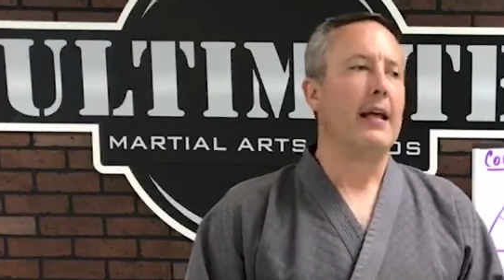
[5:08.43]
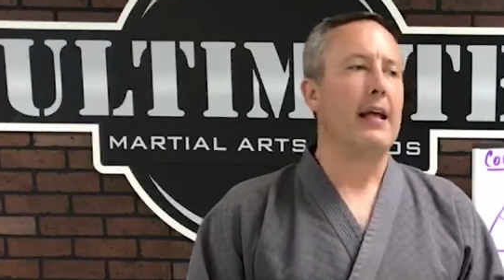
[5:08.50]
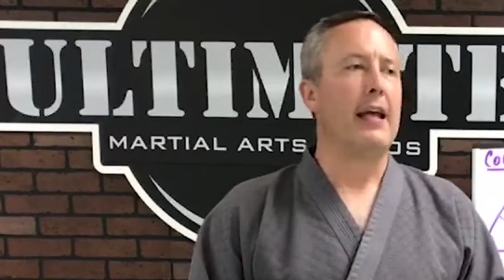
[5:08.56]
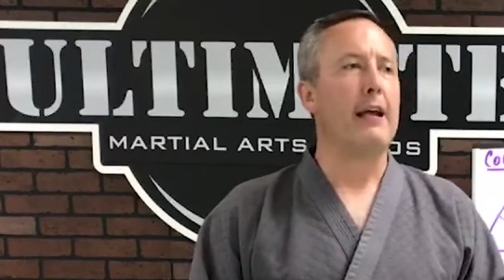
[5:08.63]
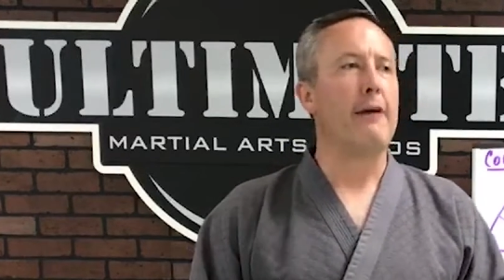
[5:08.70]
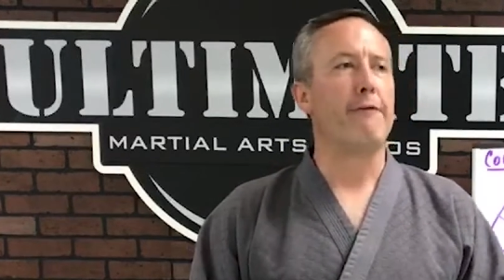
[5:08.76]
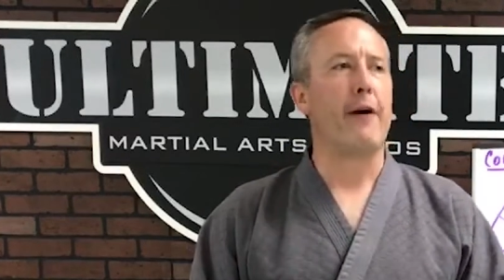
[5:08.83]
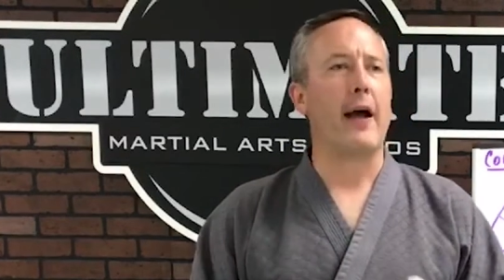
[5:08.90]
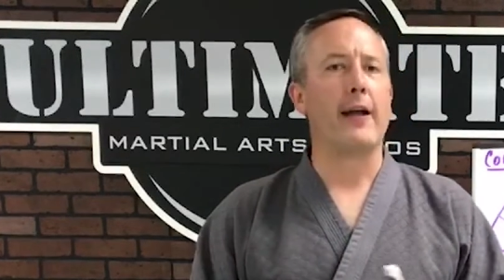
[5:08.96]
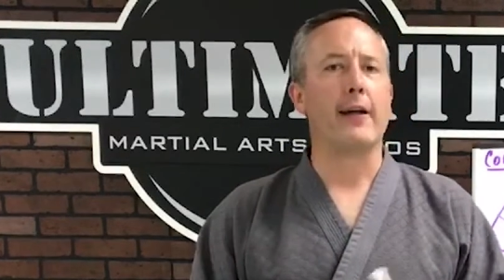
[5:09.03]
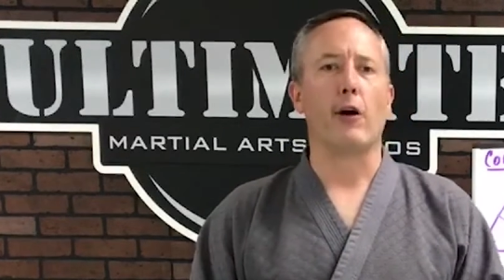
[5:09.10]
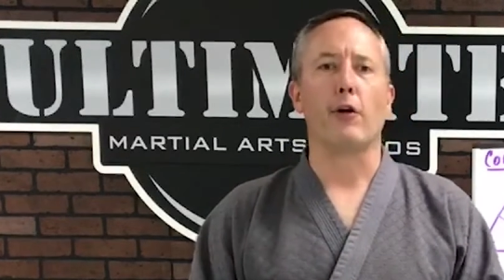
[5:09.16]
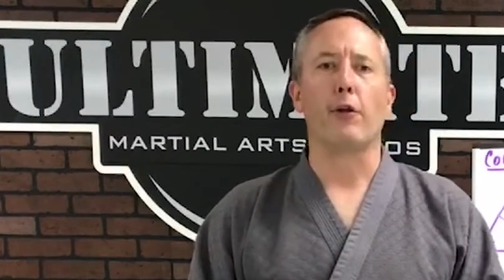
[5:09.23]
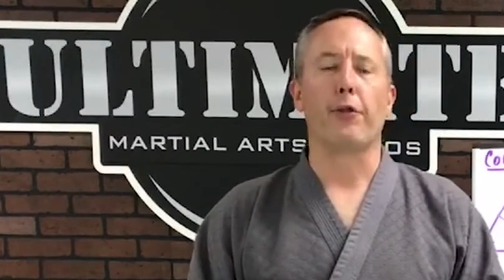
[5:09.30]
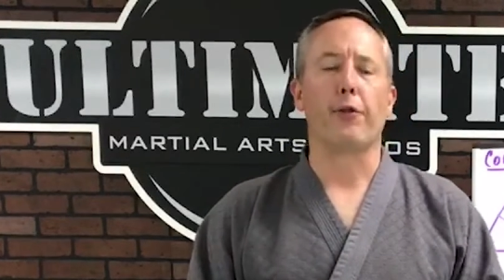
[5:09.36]
if I
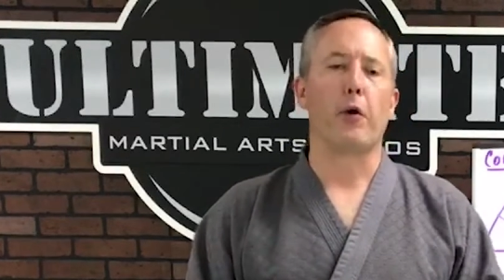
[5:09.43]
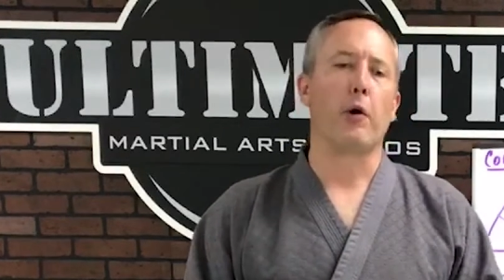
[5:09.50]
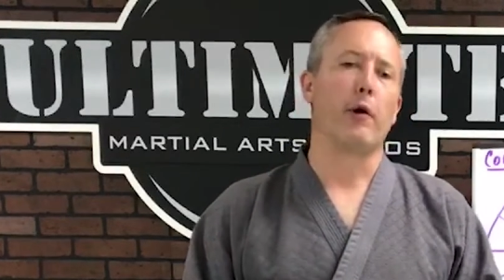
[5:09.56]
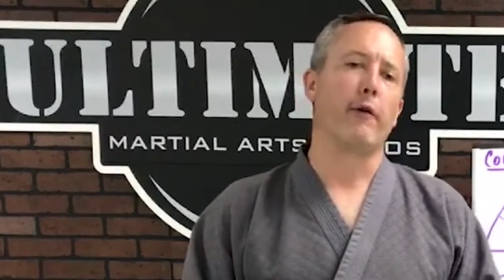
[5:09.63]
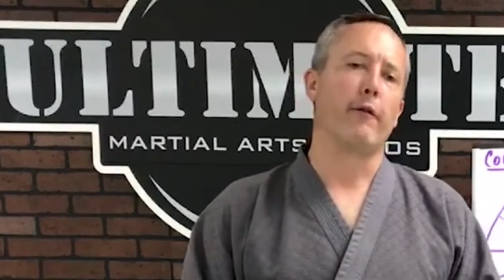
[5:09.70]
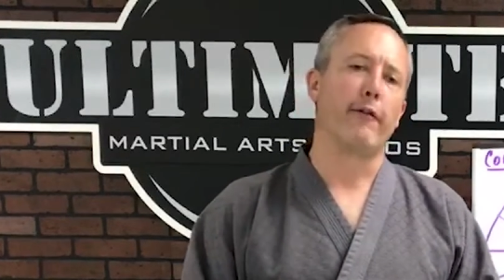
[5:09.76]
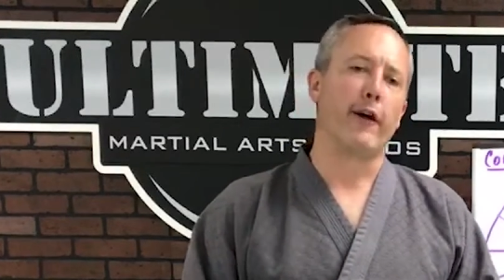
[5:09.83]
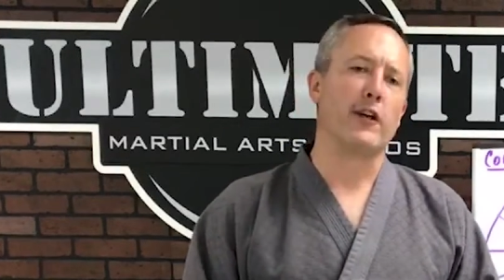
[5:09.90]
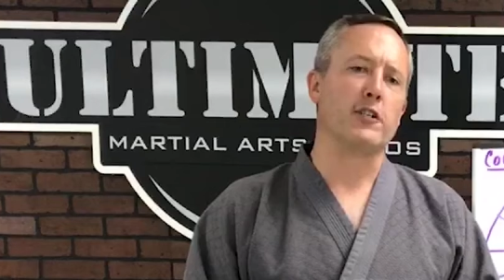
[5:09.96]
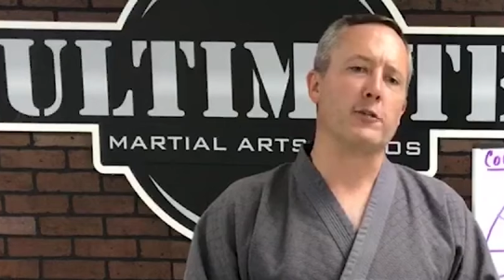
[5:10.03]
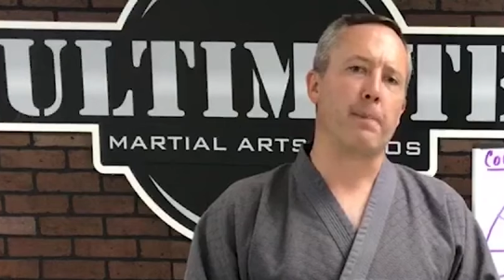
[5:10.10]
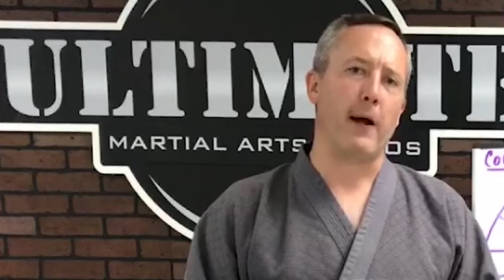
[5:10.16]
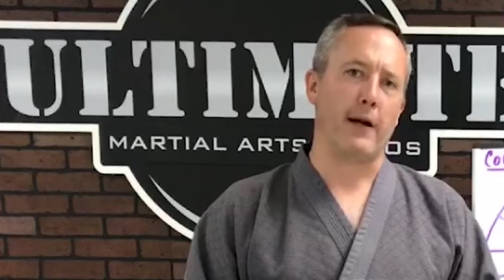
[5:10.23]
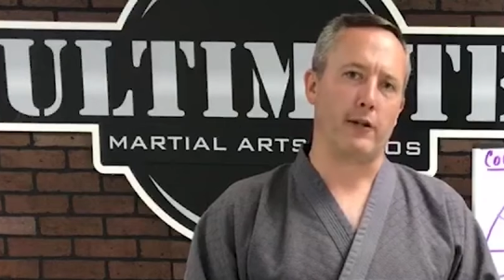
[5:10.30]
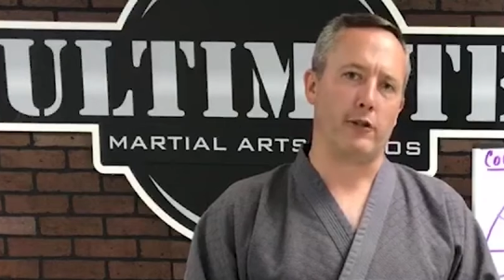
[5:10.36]
go to throw a reverse
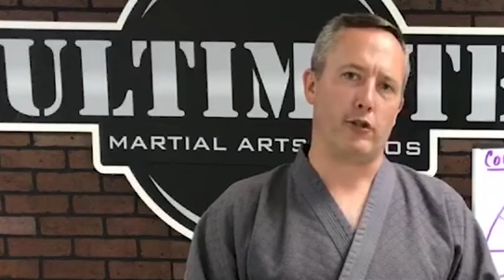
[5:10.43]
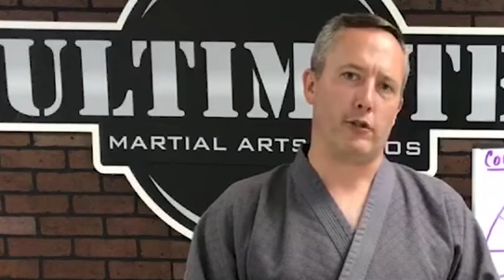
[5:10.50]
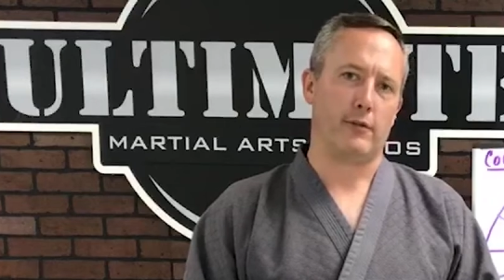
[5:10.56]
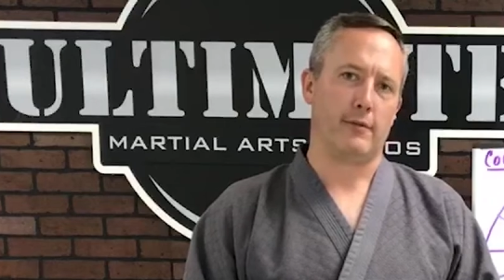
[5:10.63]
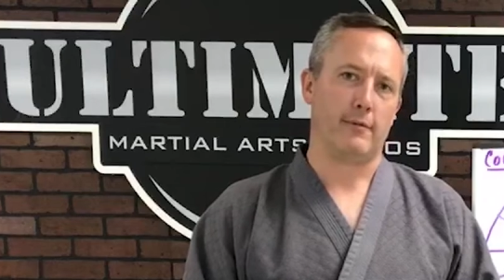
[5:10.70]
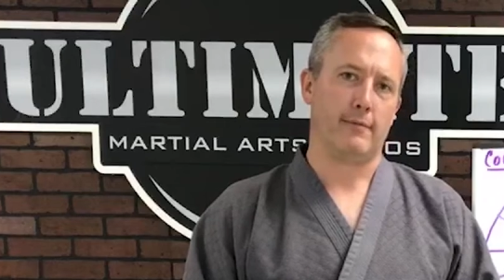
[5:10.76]
punch,